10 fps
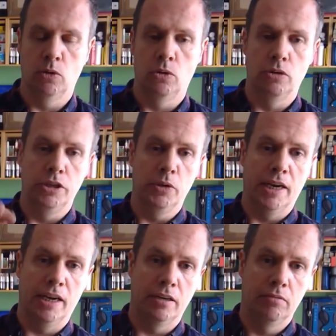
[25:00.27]
or you
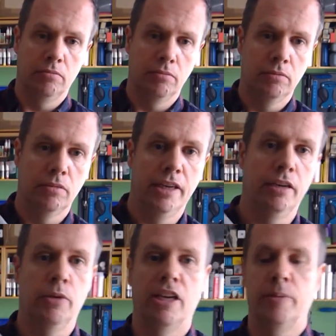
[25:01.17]
can hit
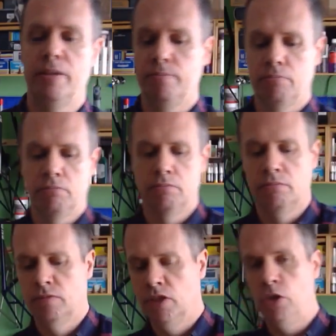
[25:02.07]
it with a hammer.
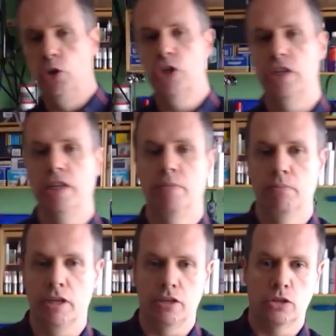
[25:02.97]
Usually
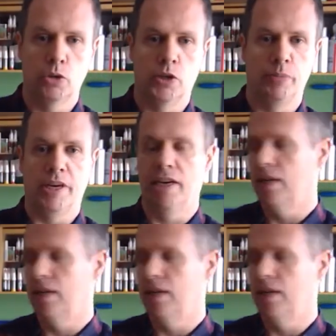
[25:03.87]
it'll just go on by